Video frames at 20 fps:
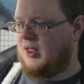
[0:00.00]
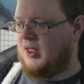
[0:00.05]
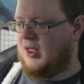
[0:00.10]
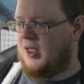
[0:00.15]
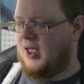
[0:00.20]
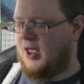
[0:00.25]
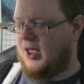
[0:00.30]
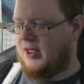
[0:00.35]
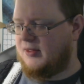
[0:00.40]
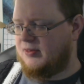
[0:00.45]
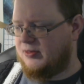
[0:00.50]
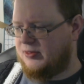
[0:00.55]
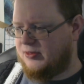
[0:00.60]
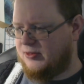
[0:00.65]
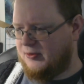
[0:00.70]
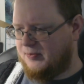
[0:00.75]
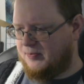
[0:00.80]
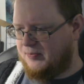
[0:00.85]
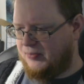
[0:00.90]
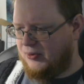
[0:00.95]
at
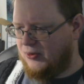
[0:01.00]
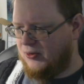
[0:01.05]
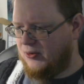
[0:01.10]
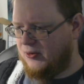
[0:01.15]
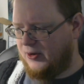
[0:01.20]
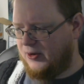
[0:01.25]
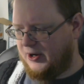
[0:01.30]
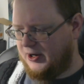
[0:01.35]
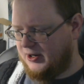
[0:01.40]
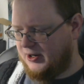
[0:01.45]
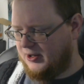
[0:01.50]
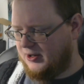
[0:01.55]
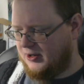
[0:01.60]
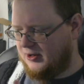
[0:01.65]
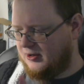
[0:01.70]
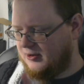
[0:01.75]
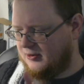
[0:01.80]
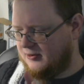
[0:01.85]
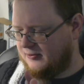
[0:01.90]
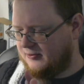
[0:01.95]
the point
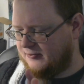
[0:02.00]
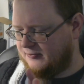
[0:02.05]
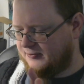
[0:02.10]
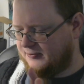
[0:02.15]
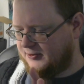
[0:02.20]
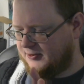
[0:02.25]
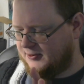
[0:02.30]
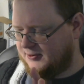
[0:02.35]
of